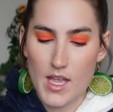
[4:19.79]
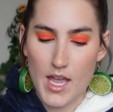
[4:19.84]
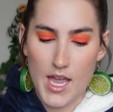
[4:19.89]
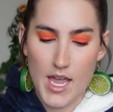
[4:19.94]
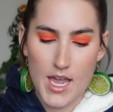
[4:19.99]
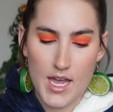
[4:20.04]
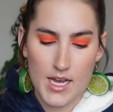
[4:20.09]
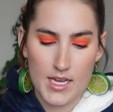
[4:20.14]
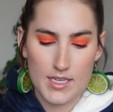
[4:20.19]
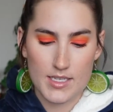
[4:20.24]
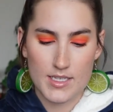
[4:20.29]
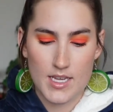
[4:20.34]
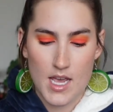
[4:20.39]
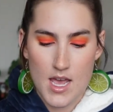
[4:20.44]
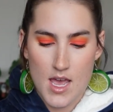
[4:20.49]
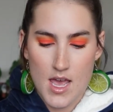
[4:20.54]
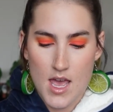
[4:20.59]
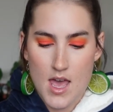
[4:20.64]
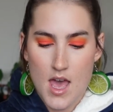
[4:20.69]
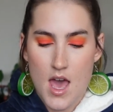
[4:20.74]
And
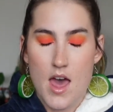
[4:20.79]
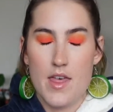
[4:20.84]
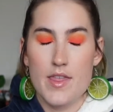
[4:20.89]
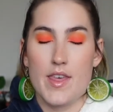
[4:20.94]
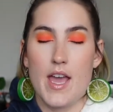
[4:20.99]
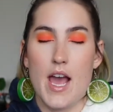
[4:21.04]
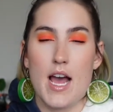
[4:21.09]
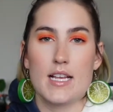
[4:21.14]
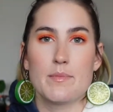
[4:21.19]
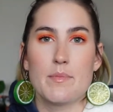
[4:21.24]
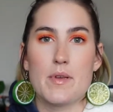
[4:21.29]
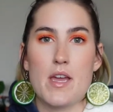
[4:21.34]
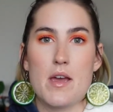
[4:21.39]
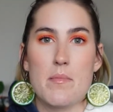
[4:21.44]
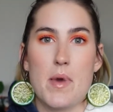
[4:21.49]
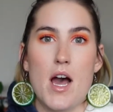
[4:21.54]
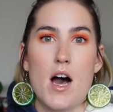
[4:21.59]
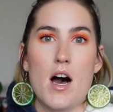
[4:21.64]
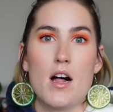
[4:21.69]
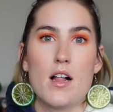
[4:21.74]
the S B
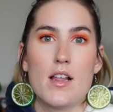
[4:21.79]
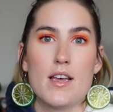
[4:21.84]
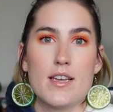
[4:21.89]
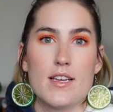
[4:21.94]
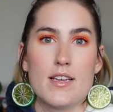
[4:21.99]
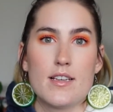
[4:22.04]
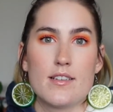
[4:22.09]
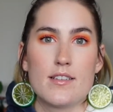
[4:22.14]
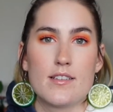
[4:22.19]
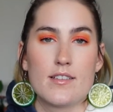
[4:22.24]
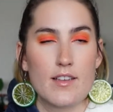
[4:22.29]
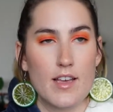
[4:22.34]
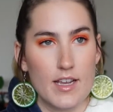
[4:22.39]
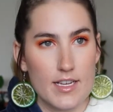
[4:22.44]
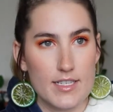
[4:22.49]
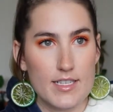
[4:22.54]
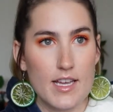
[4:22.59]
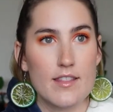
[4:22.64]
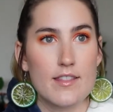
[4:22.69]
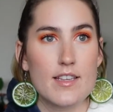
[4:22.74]
M L is, like I
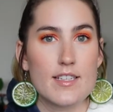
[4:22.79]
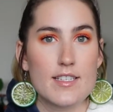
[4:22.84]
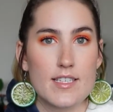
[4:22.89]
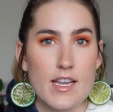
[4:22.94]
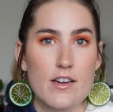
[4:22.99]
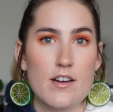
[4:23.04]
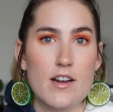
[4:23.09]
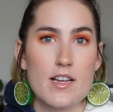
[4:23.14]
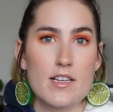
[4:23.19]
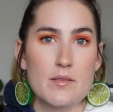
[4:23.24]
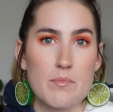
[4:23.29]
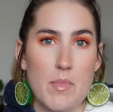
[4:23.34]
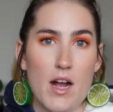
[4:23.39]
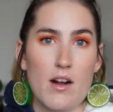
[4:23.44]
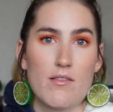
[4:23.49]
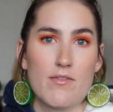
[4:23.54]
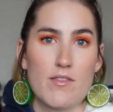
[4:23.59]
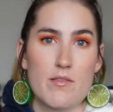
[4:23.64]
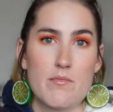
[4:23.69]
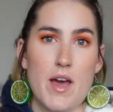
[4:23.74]
said, the Standardized
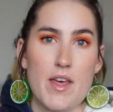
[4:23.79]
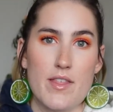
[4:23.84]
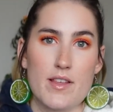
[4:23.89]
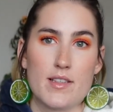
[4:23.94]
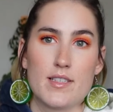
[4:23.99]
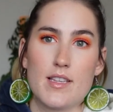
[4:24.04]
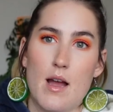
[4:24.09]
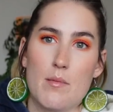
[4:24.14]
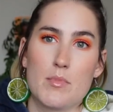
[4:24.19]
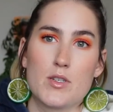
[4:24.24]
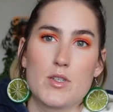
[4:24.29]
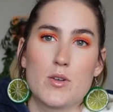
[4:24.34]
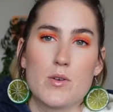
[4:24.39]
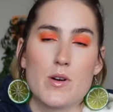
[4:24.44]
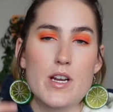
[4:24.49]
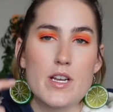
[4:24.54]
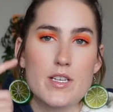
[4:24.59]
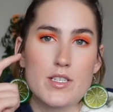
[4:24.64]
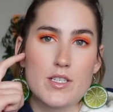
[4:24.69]
Biofilm Methods Laboratory.